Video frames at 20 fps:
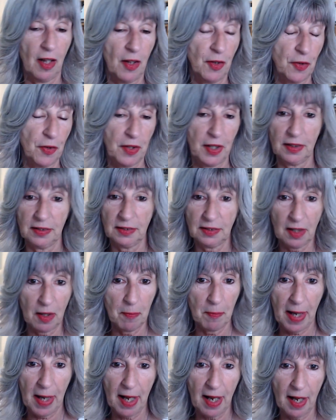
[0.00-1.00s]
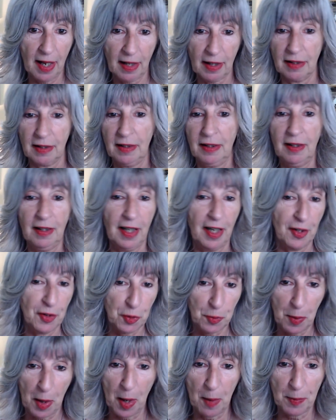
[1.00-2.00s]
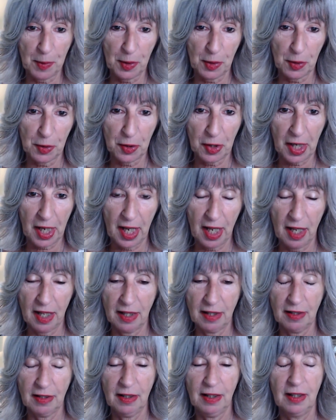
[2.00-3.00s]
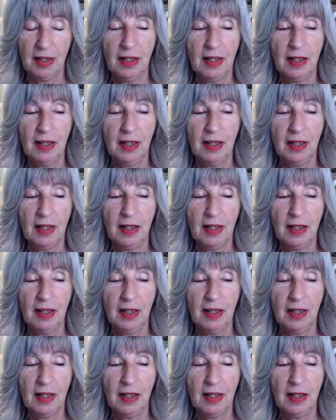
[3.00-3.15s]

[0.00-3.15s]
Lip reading: other things come back, and they're popular again.